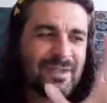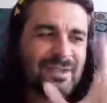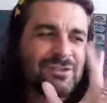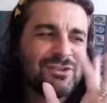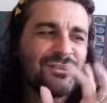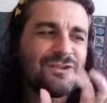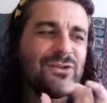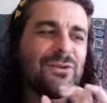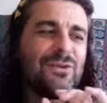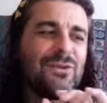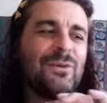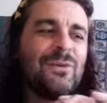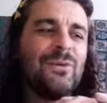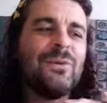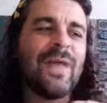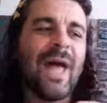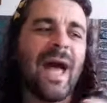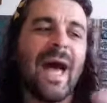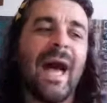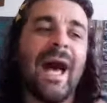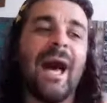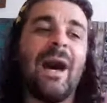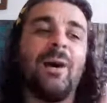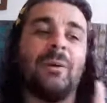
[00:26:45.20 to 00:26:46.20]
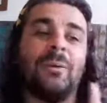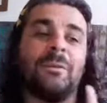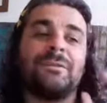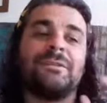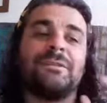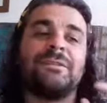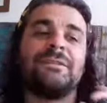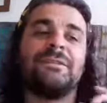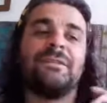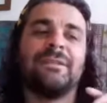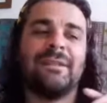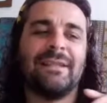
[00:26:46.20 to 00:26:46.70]
soothe
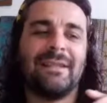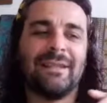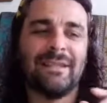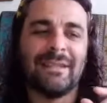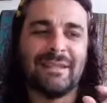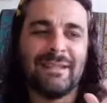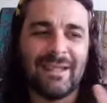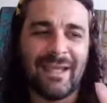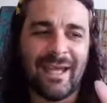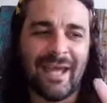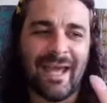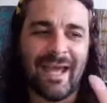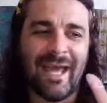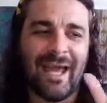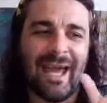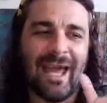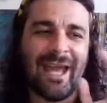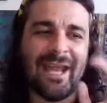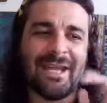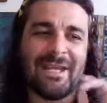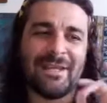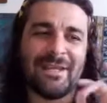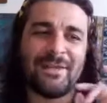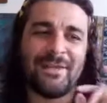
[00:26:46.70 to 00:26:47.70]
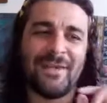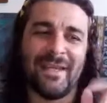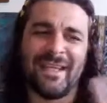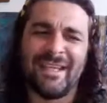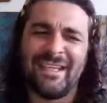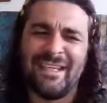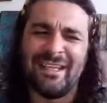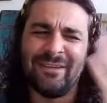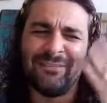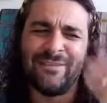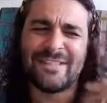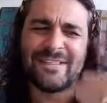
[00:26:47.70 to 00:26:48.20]
out anything.
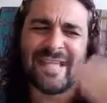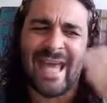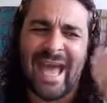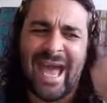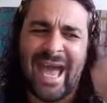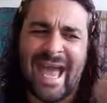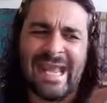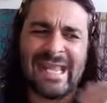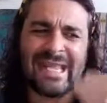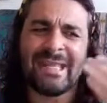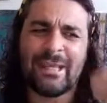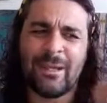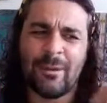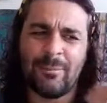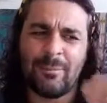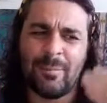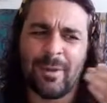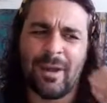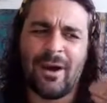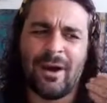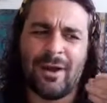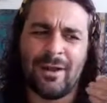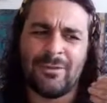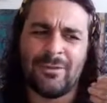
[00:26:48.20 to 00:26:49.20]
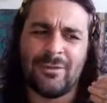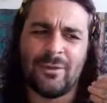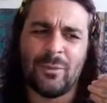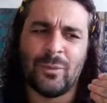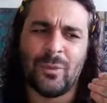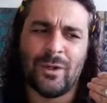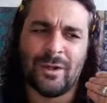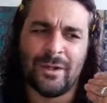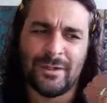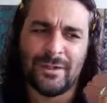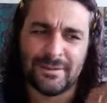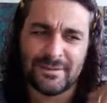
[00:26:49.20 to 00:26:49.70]
And if there's anger behind the
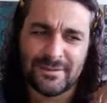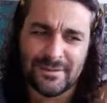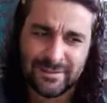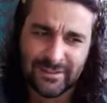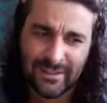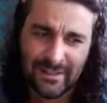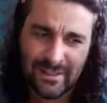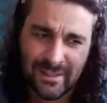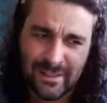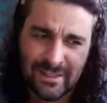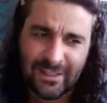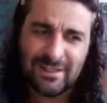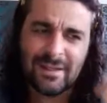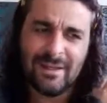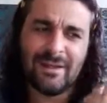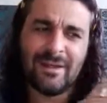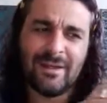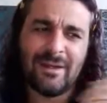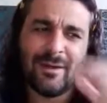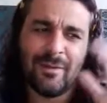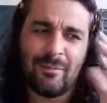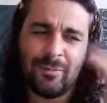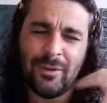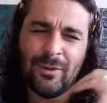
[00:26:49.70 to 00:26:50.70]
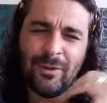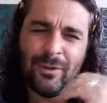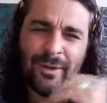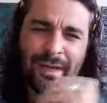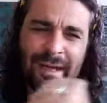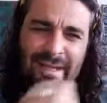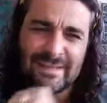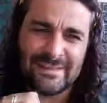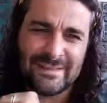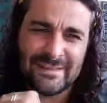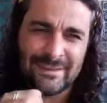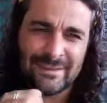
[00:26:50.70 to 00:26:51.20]
words, blue
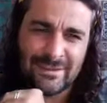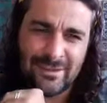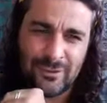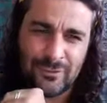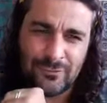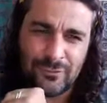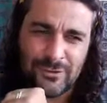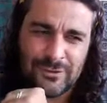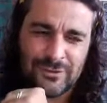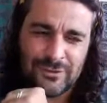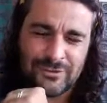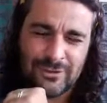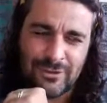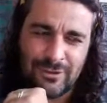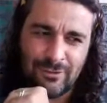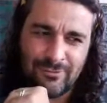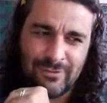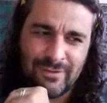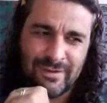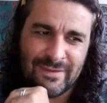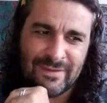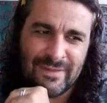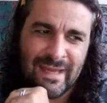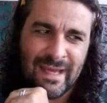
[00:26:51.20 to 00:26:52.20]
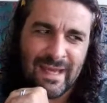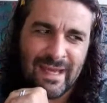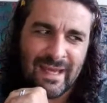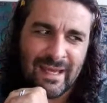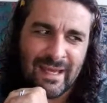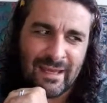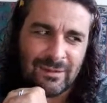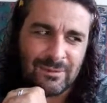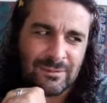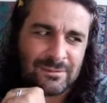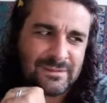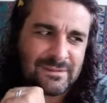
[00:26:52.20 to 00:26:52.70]
lace is good for soothing that
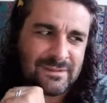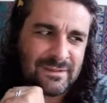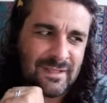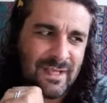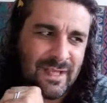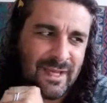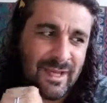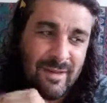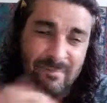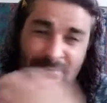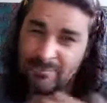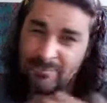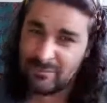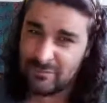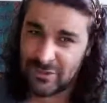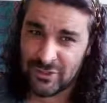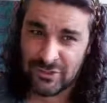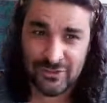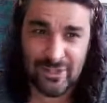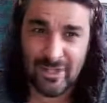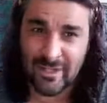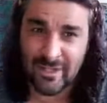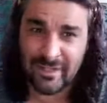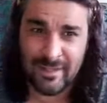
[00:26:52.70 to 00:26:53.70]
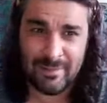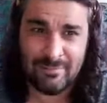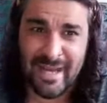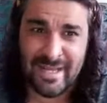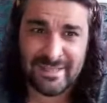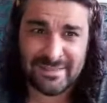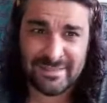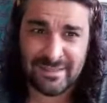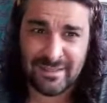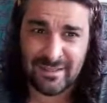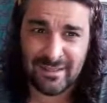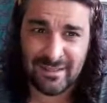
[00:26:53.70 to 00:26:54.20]
out. Um, just like
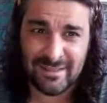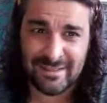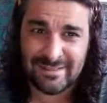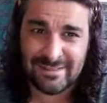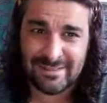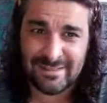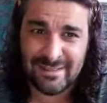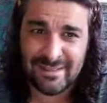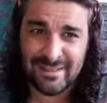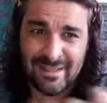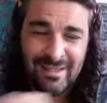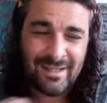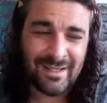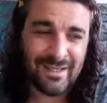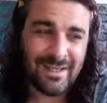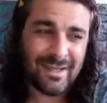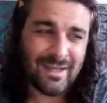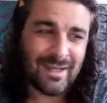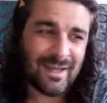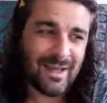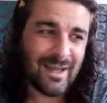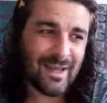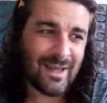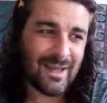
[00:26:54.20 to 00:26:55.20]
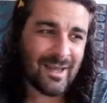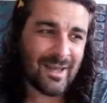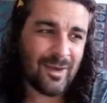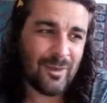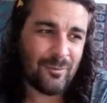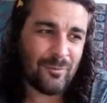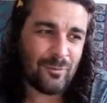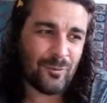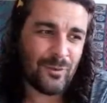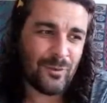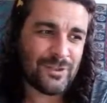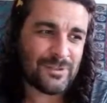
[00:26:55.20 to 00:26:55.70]
amazonite,
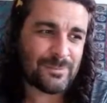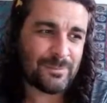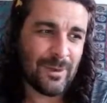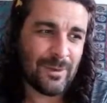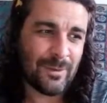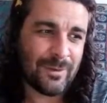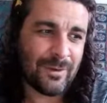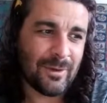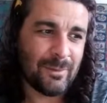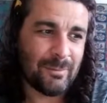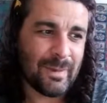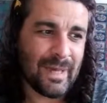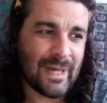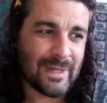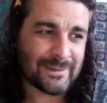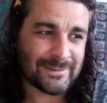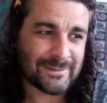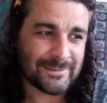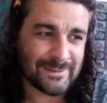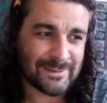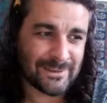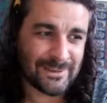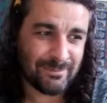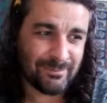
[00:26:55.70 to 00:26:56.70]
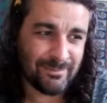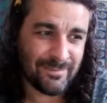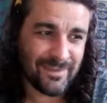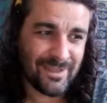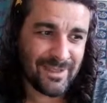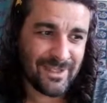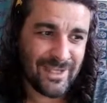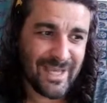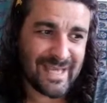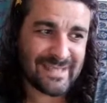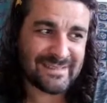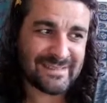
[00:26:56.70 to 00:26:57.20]
um, we spoke about
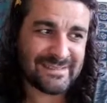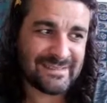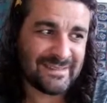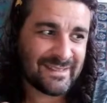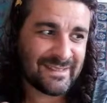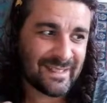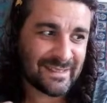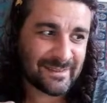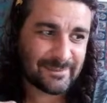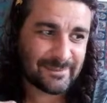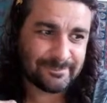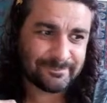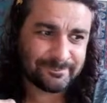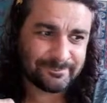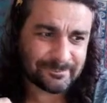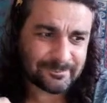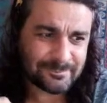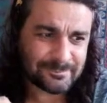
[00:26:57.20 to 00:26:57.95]
yesterday.